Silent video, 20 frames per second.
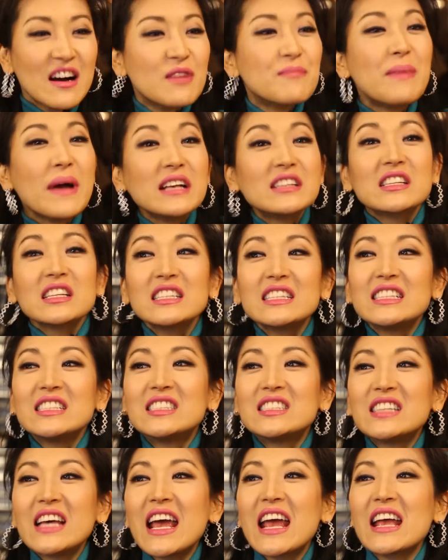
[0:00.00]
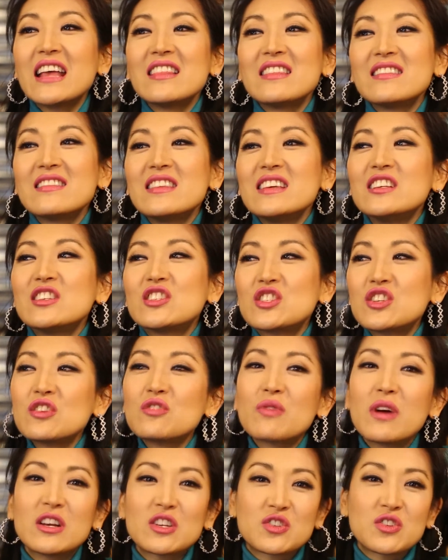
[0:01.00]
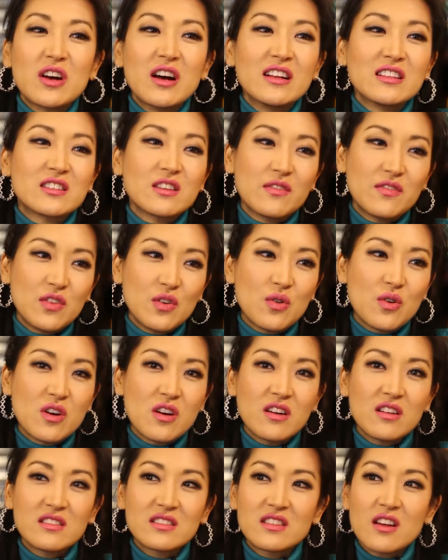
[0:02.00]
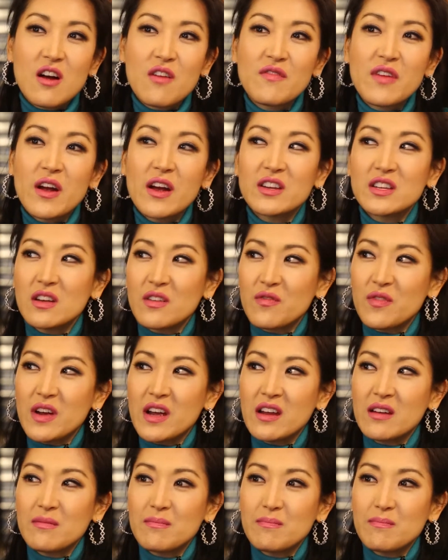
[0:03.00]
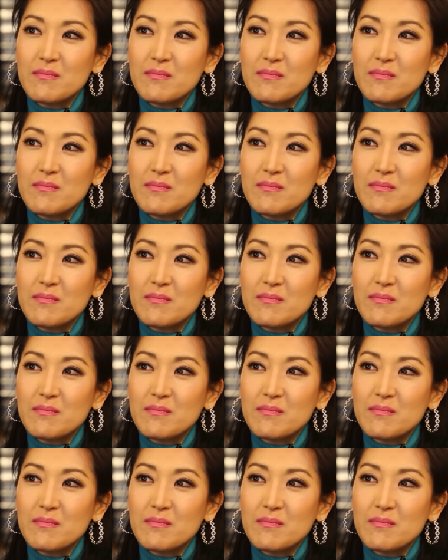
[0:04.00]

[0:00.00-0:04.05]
Basically, it's saying these two restaurants of yours are very different